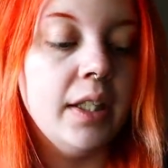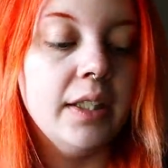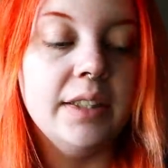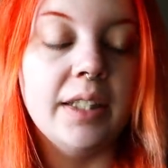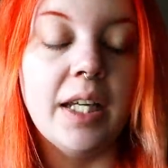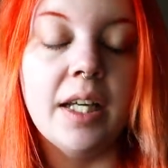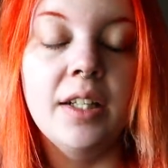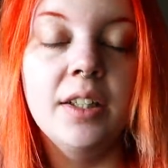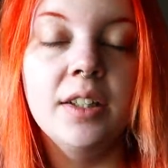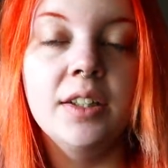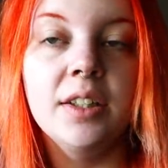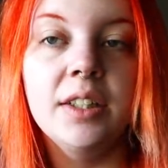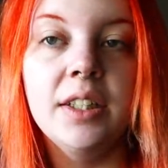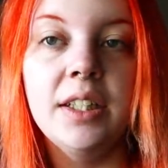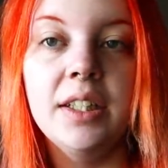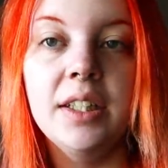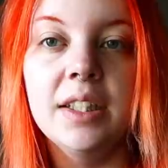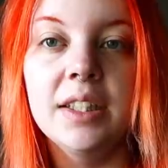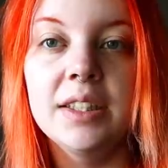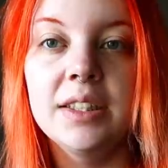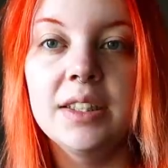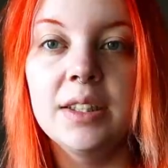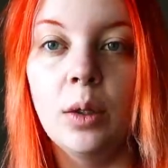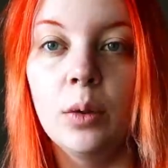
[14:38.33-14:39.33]
Technically,
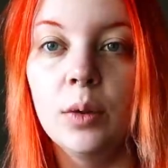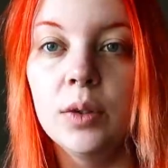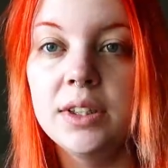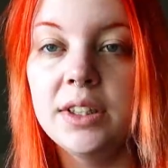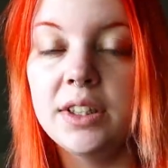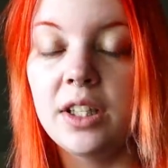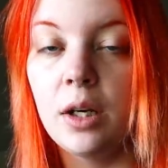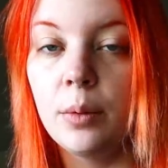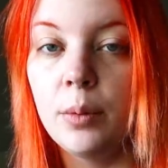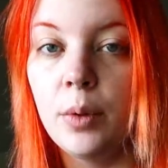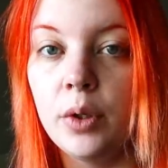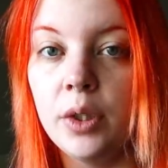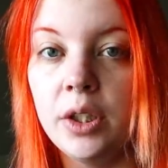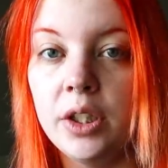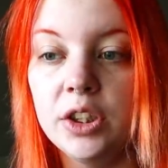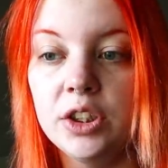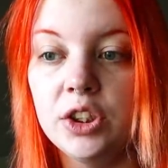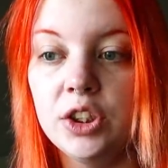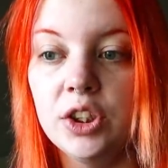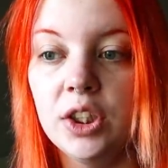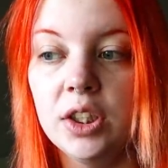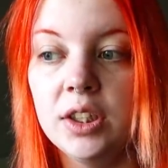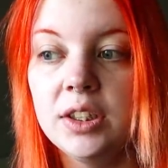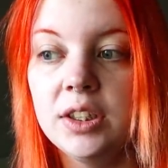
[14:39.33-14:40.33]
this whole ceremony
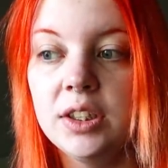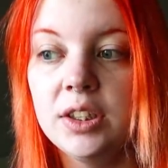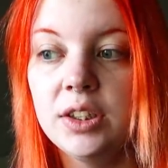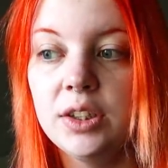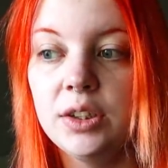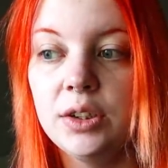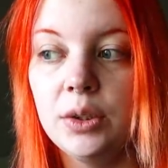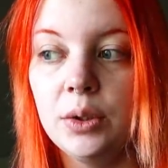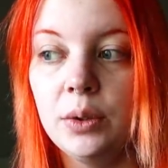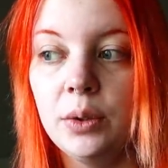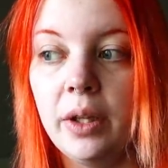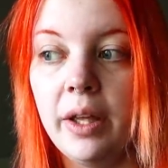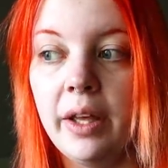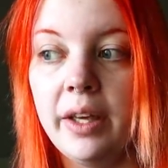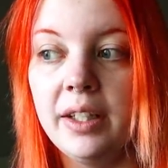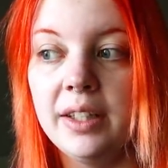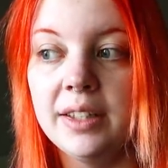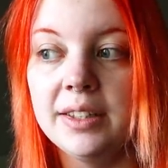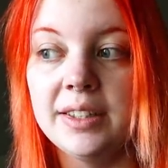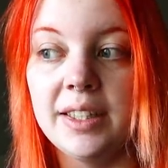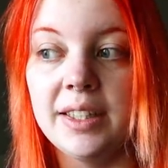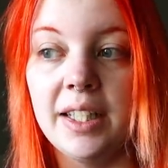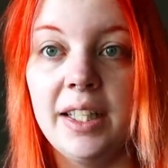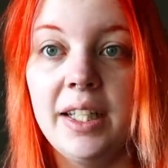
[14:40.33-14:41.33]
is just to
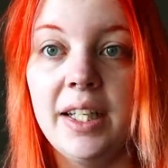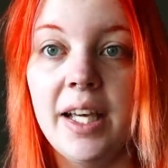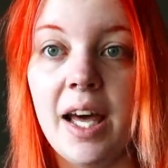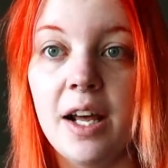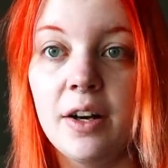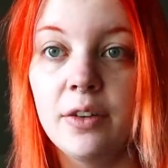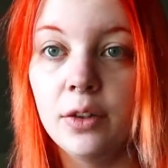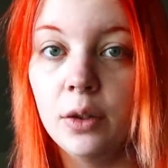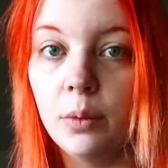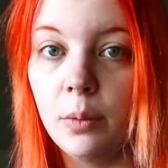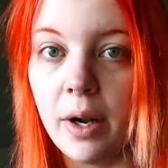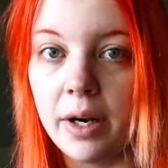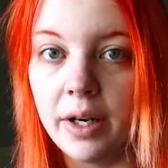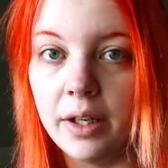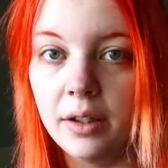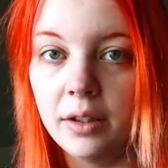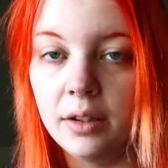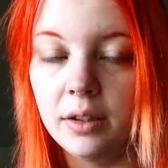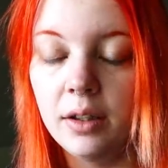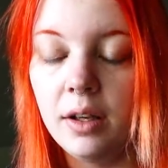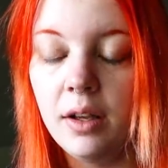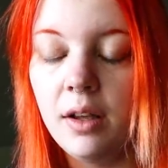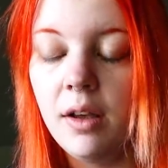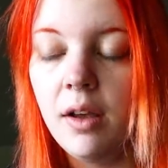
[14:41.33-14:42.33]
like say he had a real
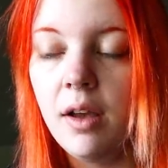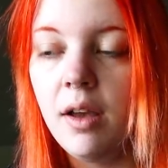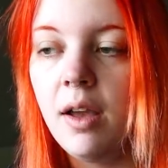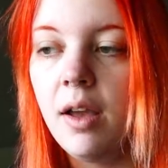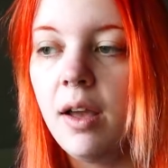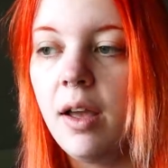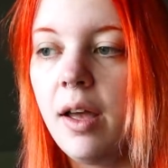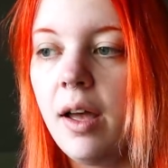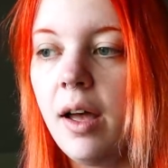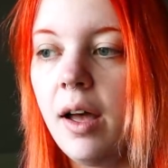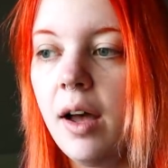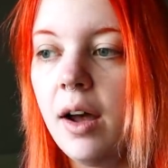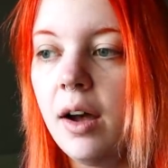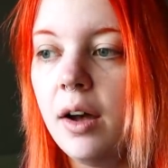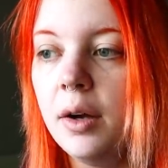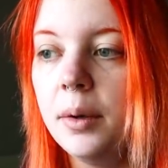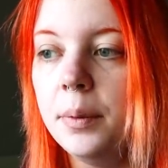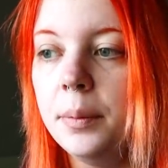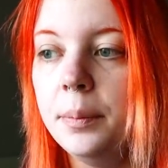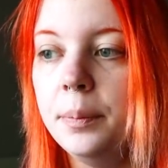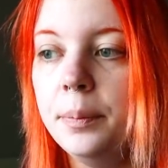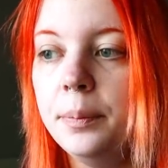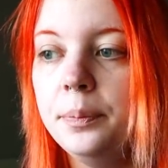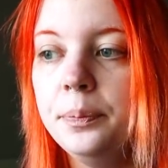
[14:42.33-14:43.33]
wedding,
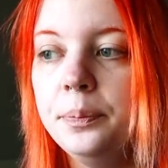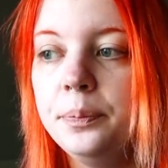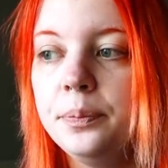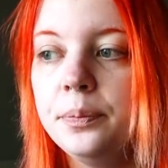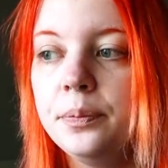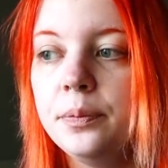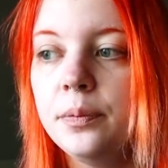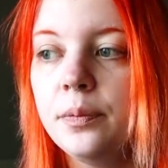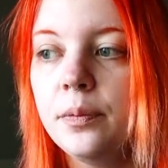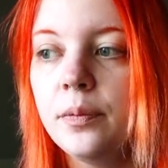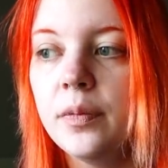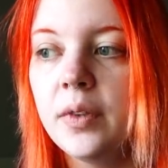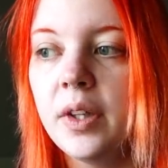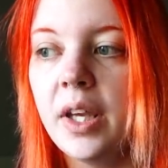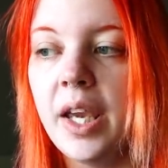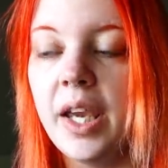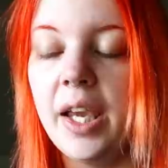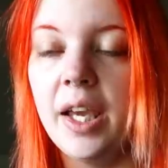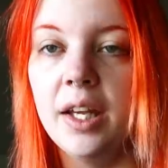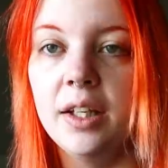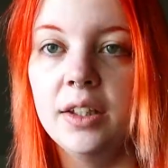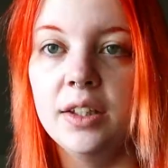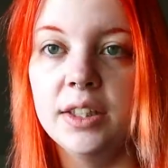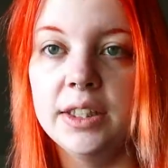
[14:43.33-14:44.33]
and
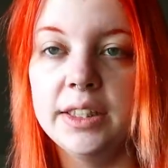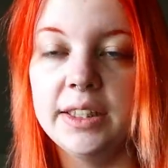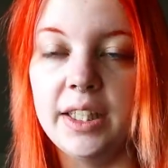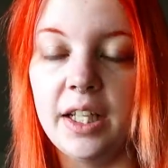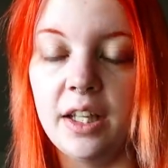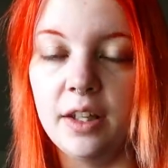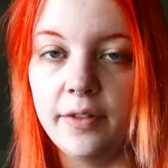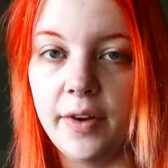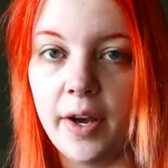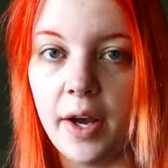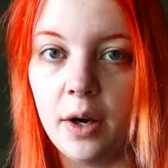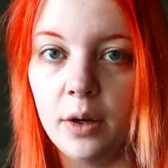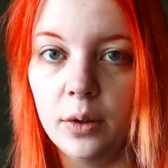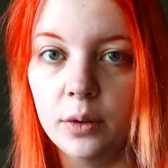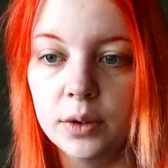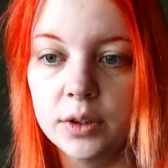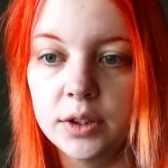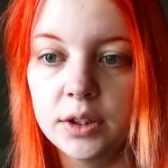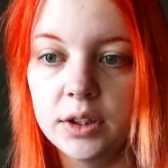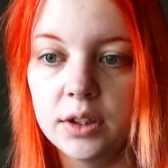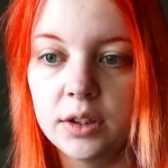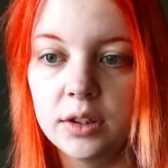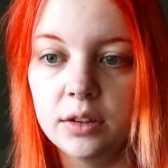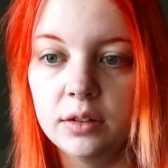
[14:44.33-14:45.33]
to say the
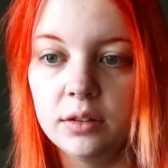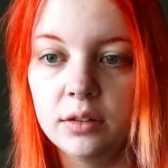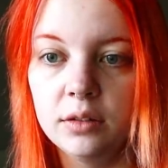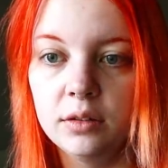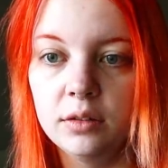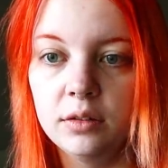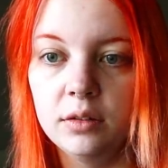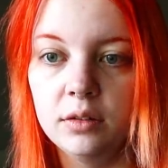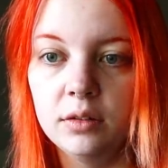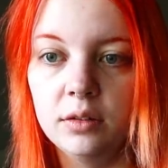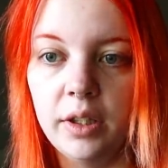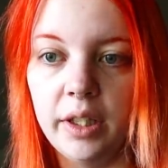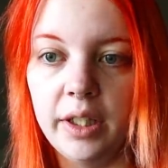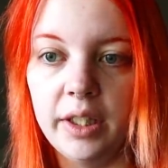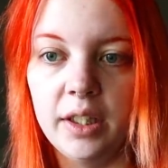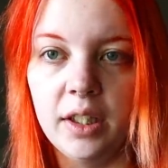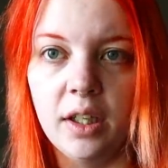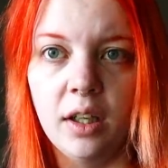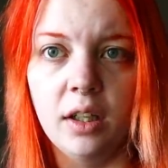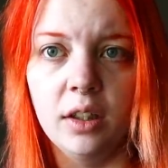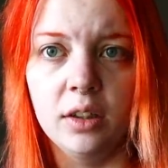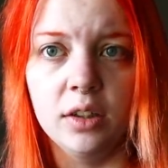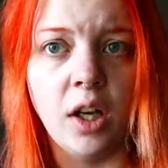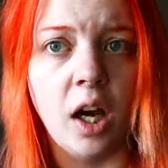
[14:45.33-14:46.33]
vows, like
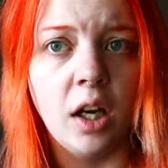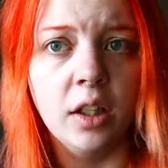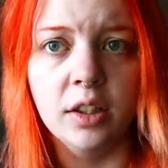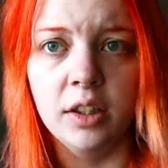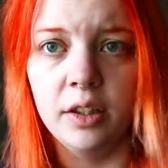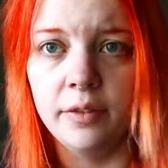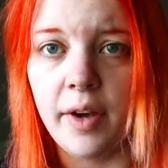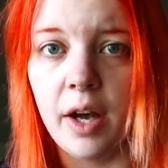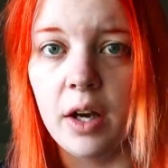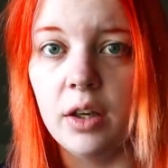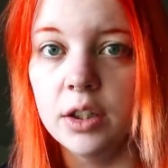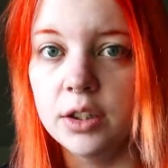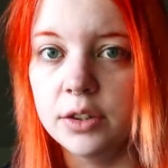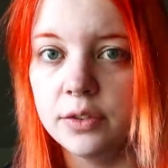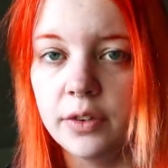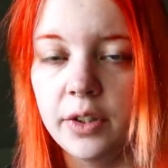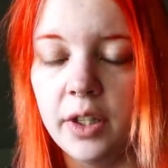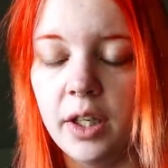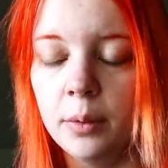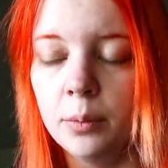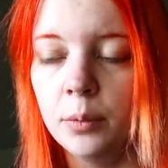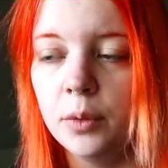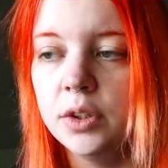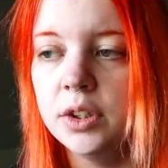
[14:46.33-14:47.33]
godly vows for
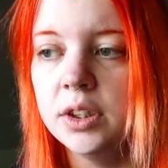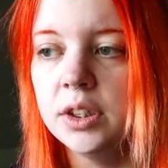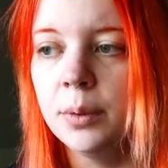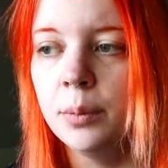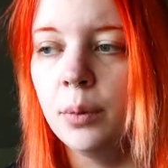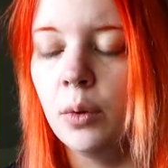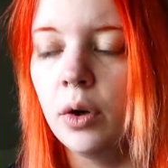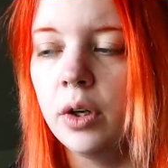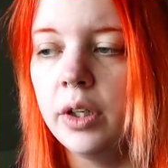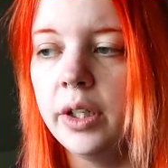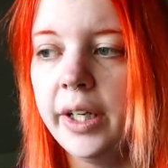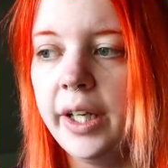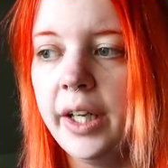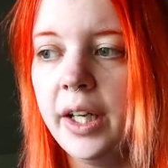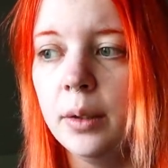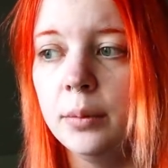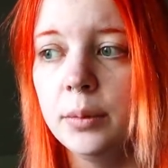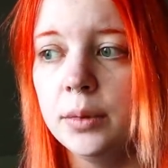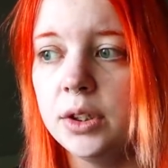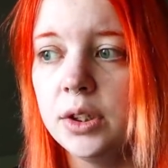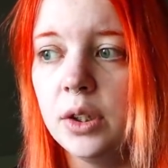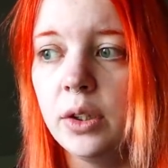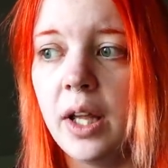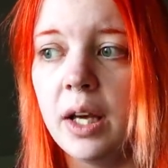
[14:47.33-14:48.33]
him, which is important to
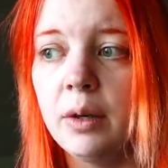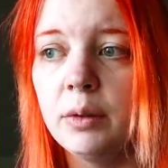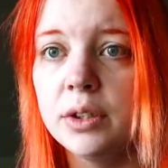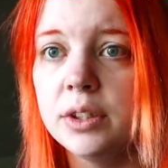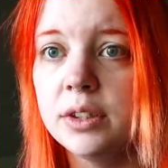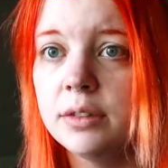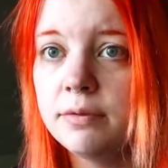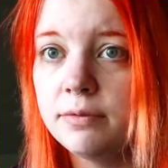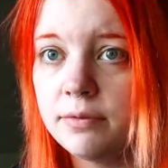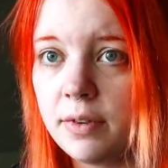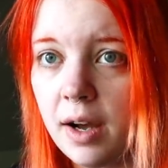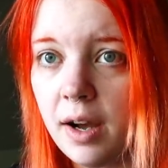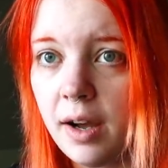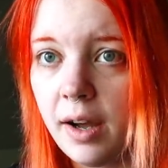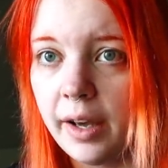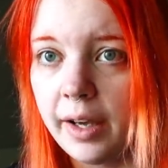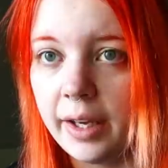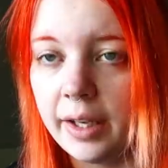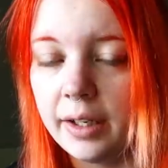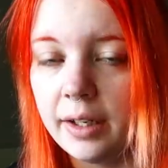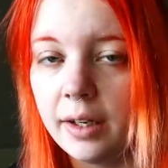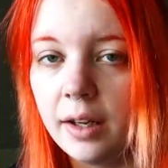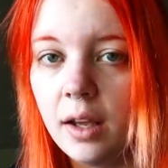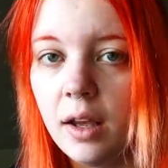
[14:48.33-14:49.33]
him. So that was
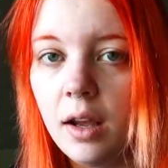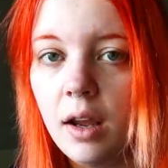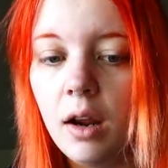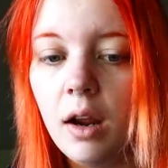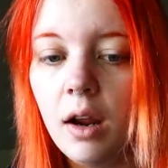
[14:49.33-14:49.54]
fine.